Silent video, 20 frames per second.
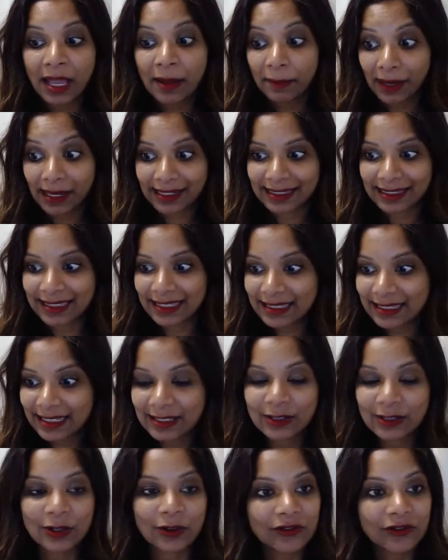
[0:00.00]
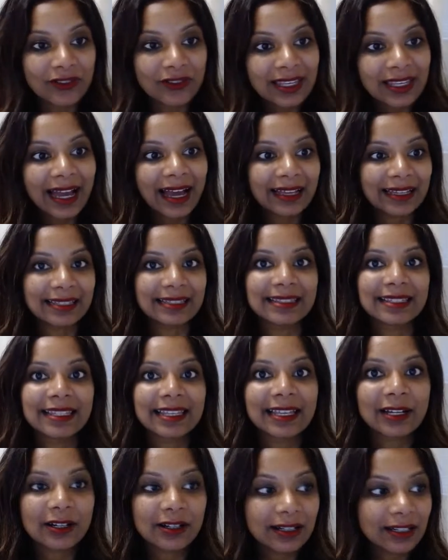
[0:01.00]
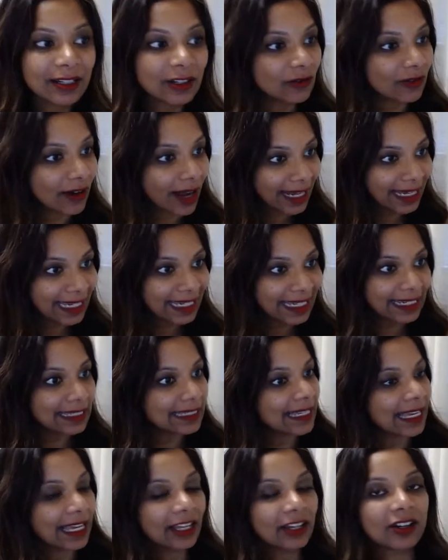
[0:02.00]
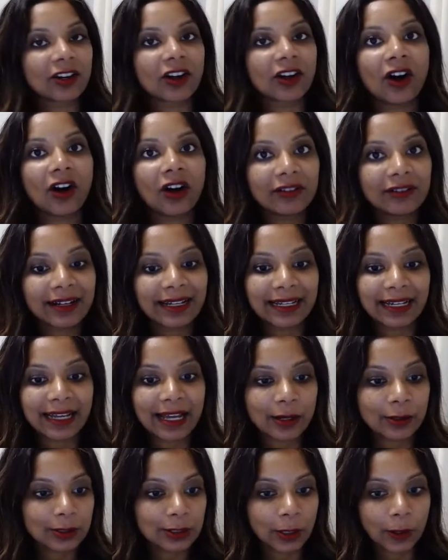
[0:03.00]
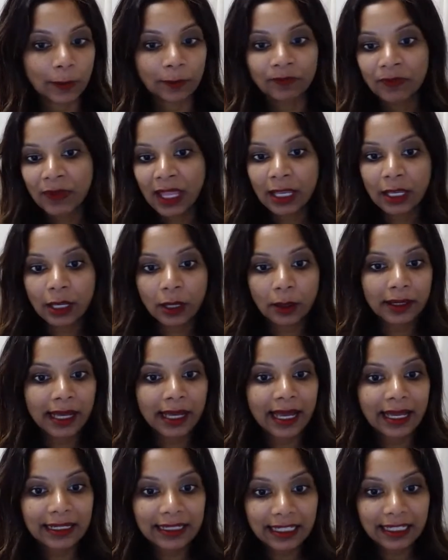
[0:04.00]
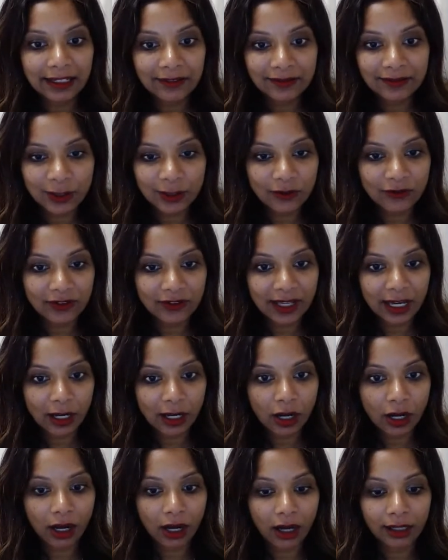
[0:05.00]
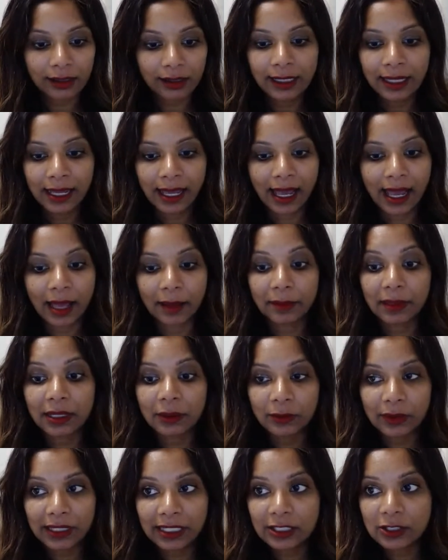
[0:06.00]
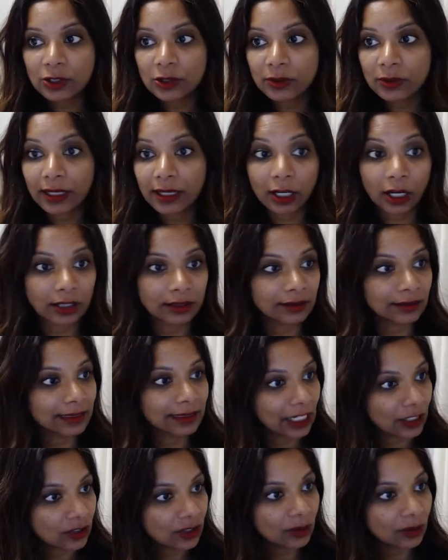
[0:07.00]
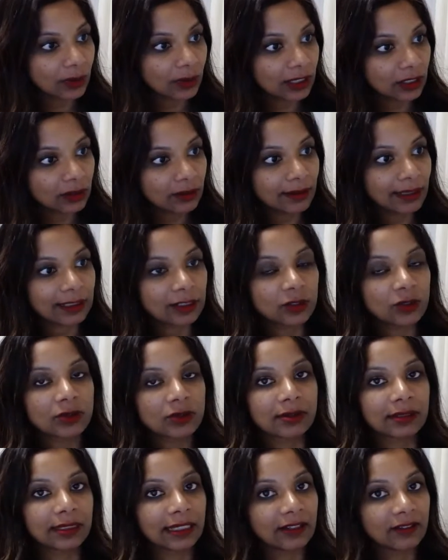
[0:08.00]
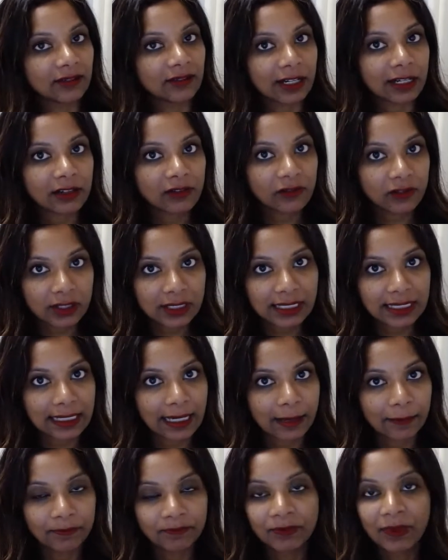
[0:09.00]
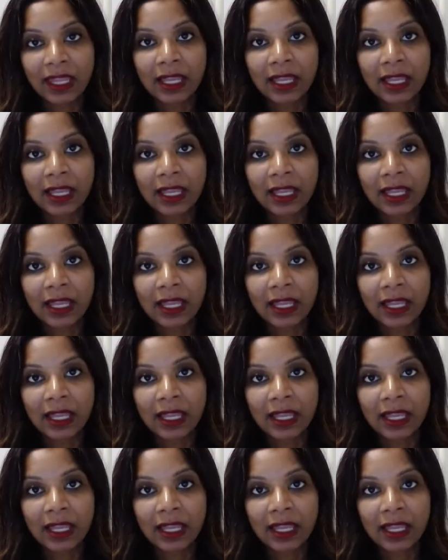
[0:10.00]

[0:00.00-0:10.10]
My assistant, Sophia, is here and ready to take your call right now. So go ahead, give Sophia a call, and we can do a consultation with you. That's usually the very first step.